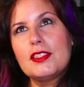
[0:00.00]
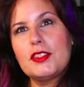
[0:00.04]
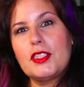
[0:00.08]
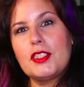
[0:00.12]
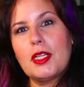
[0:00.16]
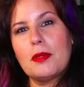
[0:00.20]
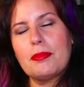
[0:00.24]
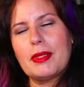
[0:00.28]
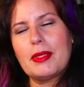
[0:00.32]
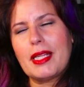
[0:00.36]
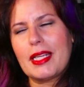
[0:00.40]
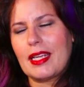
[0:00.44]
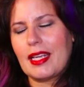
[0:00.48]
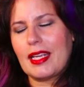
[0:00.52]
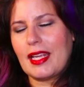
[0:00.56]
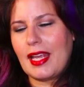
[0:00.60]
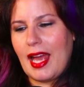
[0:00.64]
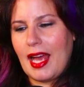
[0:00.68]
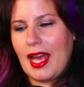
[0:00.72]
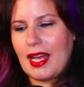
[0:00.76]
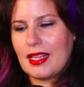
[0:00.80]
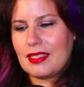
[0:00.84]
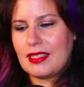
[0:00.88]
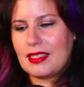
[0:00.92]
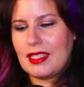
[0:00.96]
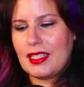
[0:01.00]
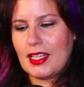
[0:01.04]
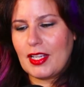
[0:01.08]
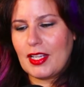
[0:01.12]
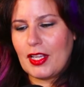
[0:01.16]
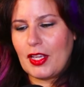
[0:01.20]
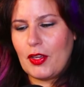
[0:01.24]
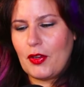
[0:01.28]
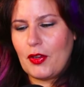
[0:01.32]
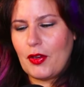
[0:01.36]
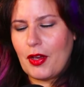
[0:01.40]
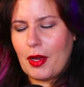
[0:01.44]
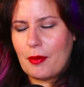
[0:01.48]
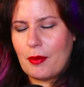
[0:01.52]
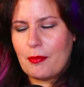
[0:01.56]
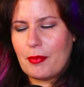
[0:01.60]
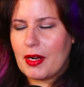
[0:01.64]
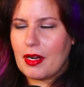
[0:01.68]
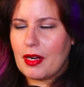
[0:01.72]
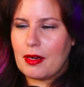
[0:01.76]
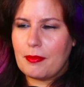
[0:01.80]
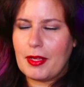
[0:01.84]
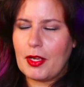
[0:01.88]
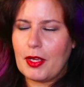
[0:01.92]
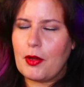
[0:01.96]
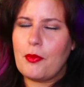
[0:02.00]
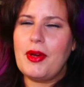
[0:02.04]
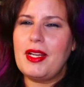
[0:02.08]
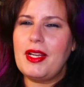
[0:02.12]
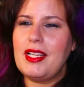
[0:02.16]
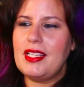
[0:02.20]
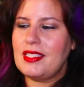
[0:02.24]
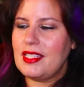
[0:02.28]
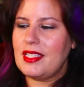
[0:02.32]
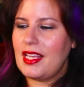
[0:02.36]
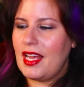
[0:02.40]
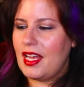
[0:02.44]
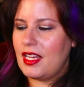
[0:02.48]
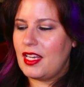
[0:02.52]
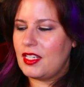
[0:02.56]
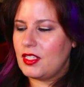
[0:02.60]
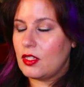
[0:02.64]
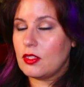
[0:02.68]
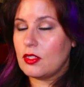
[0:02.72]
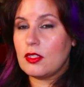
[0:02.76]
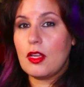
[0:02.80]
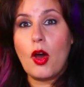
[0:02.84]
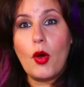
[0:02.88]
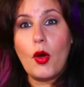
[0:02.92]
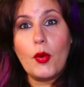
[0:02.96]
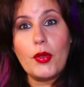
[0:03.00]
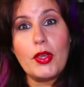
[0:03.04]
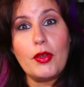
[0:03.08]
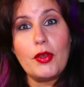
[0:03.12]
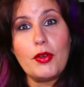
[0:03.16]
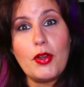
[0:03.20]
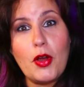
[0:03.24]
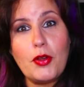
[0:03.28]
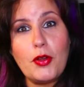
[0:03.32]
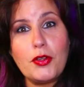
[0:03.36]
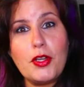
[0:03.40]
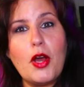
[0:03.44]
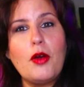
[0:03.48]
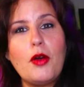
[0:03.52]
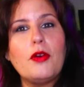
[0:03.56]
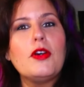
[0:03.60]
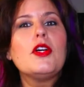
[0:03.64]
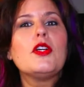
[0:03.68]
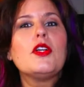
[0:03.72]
jump like a cat seeing a cucumber. I'm like, what is that? And she goes, "Oh, you don't know."